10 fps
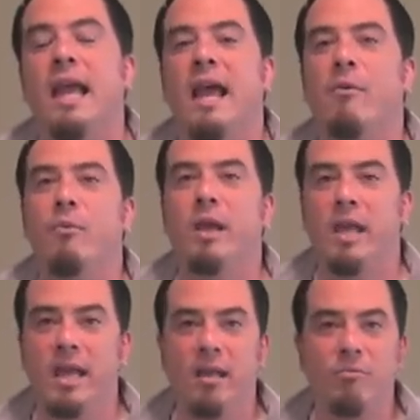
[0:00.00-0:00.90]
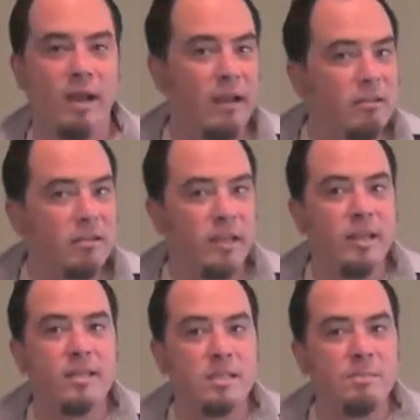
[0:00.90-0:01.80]
And we
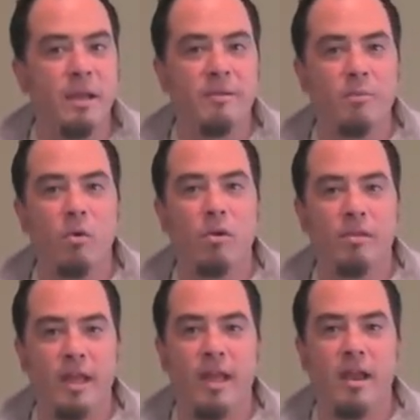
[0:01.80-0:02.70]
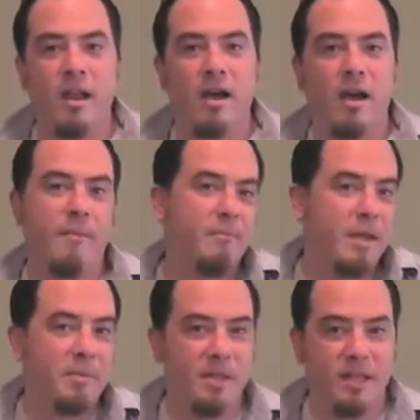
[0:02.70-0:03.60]
rarely spend more than
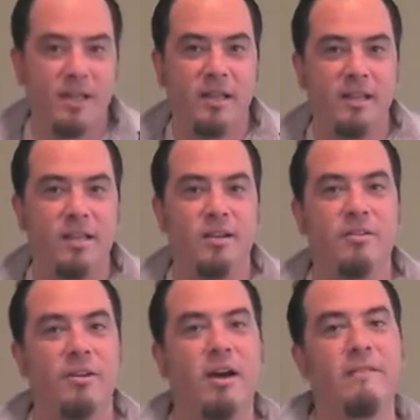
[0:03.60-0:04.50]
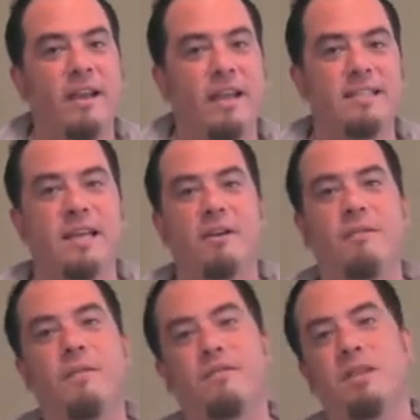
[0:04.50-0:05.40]
maybe the offhand 10 or
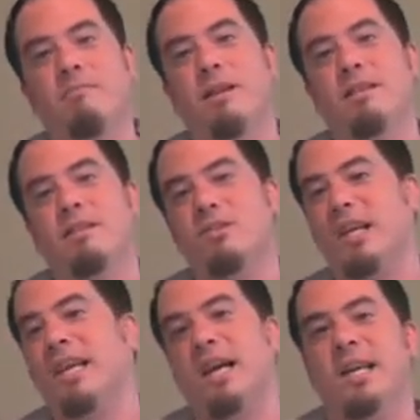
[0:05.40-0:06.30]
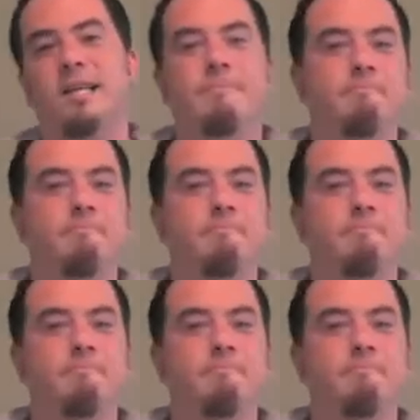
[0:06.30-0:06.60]
15 minutes in training on it.